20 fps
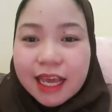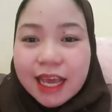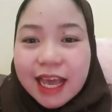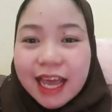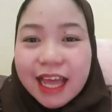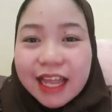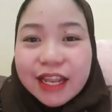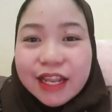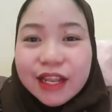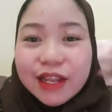
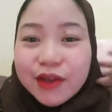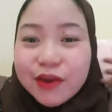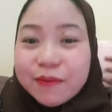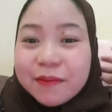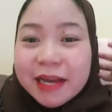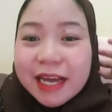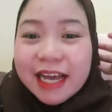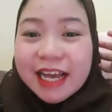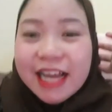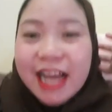Hello
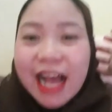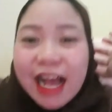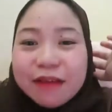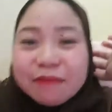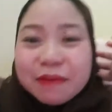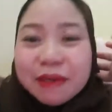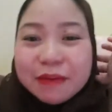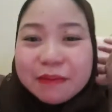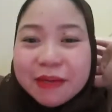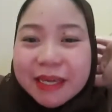mga
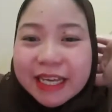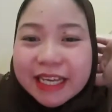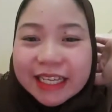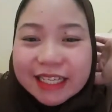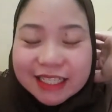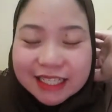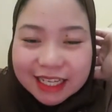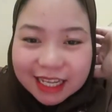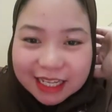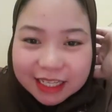
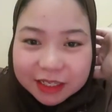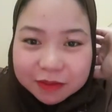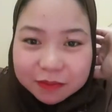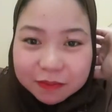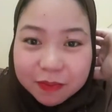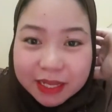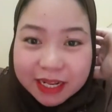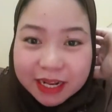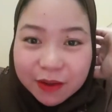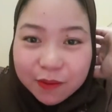kahabibis. It's
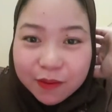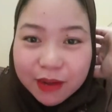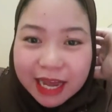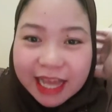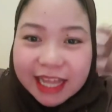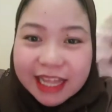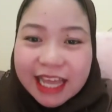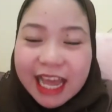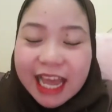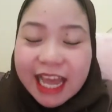been a
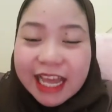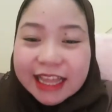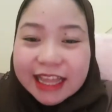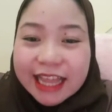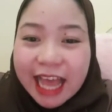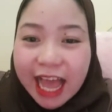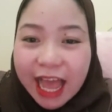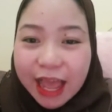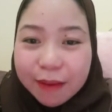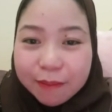while and
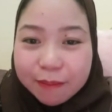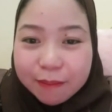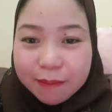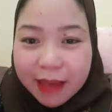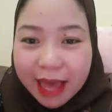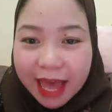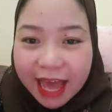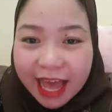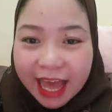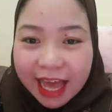I'm
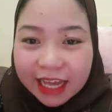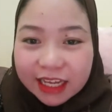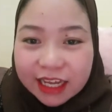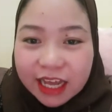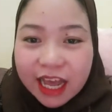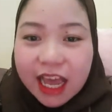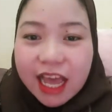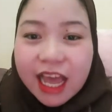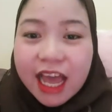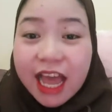back.
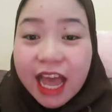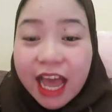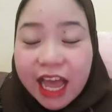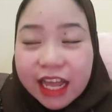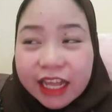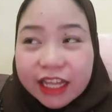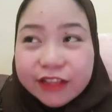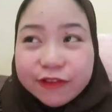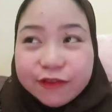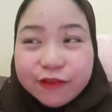
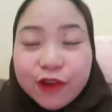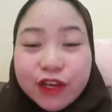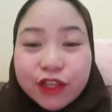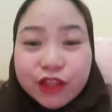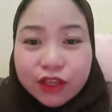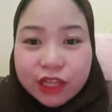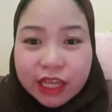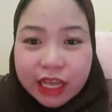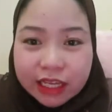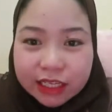And for
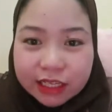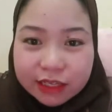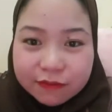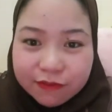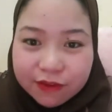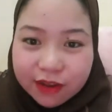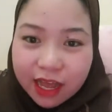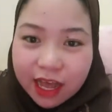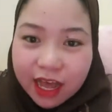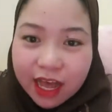today's
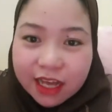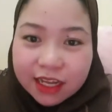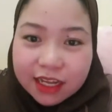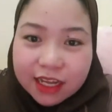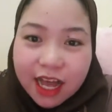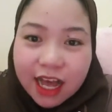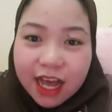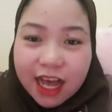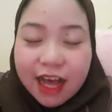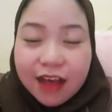vlog,
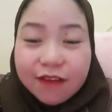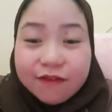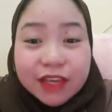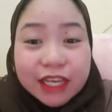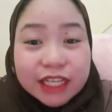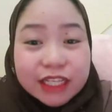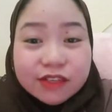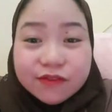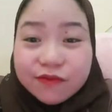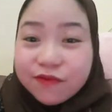
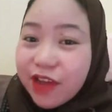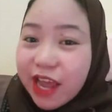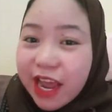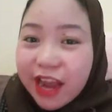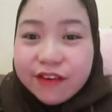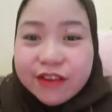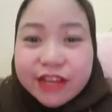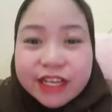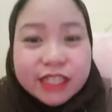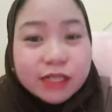it's
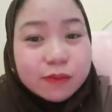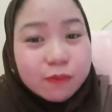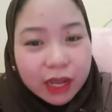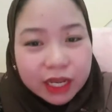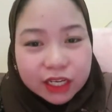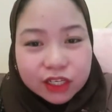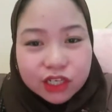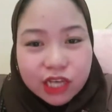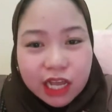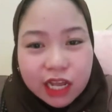very
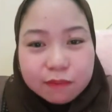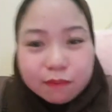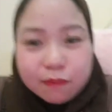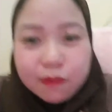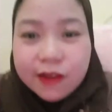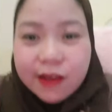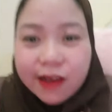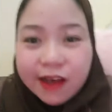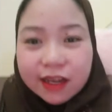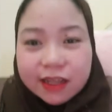special
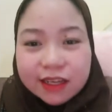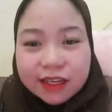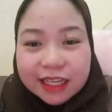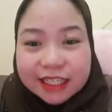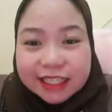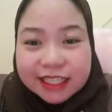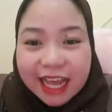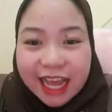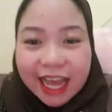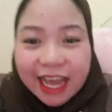vlog
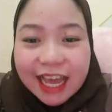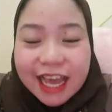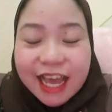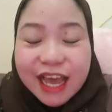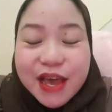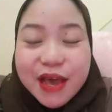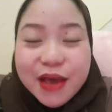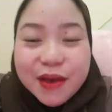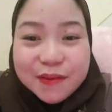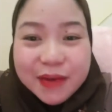kasi
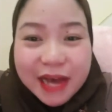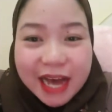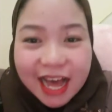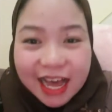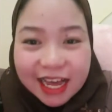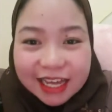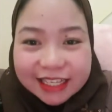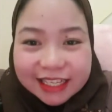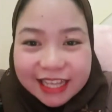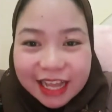
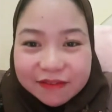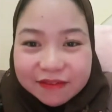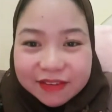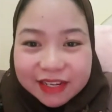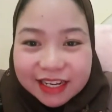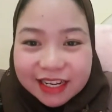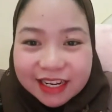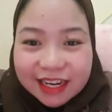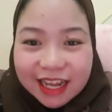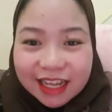makakasama
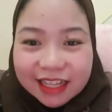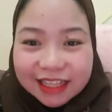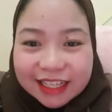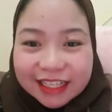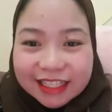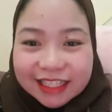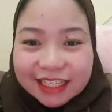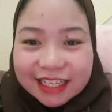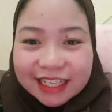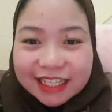na
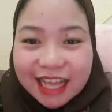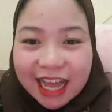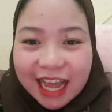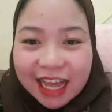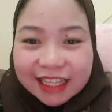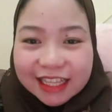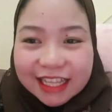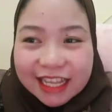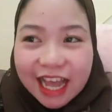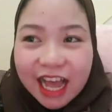natin si
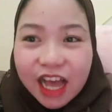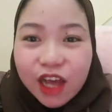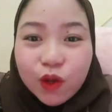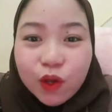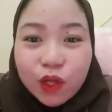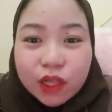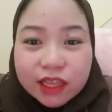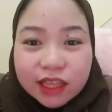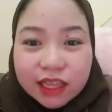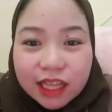Daddy. Ang
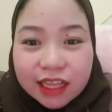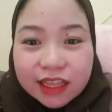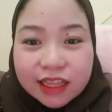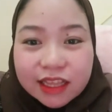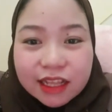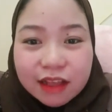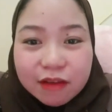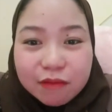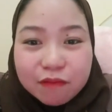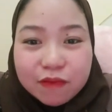content
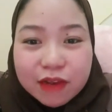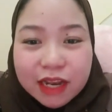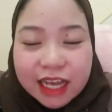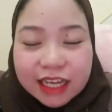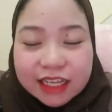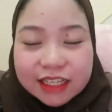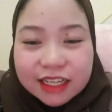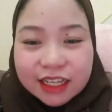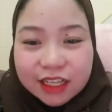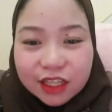ng vlog
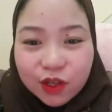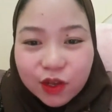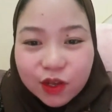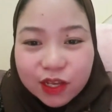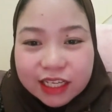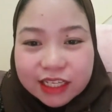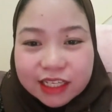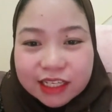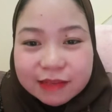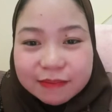na to
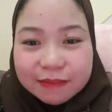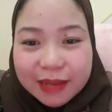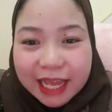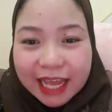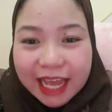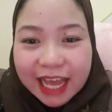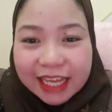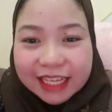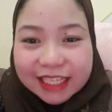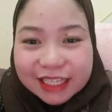is my
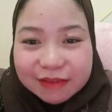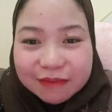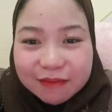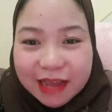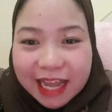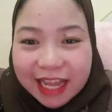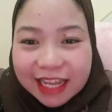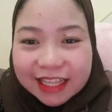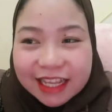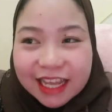
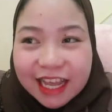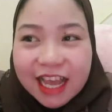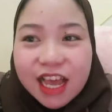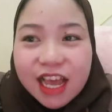husband.